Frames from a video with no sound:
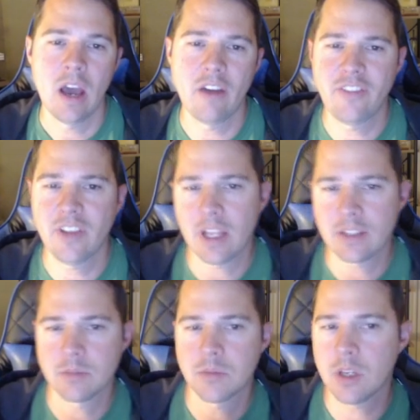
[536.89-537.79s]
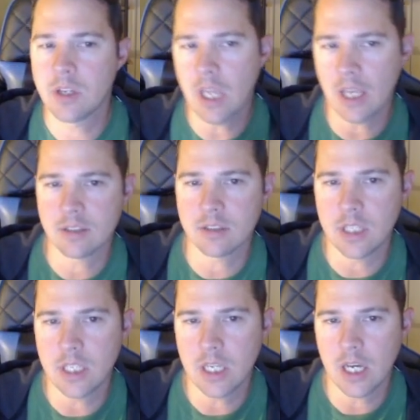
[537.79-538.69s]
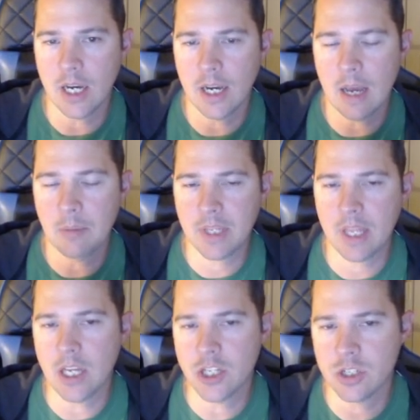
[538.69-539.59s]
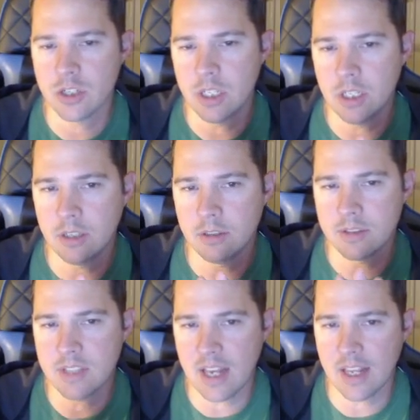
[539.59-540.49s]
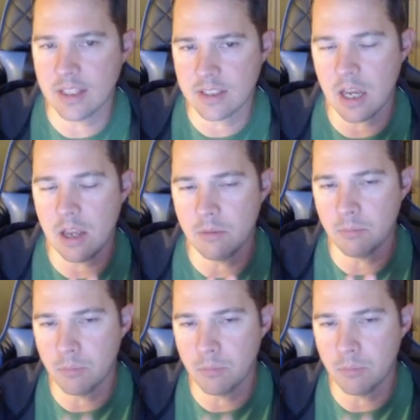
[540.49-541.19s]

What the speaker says: I feel like sometimes the application, the settings I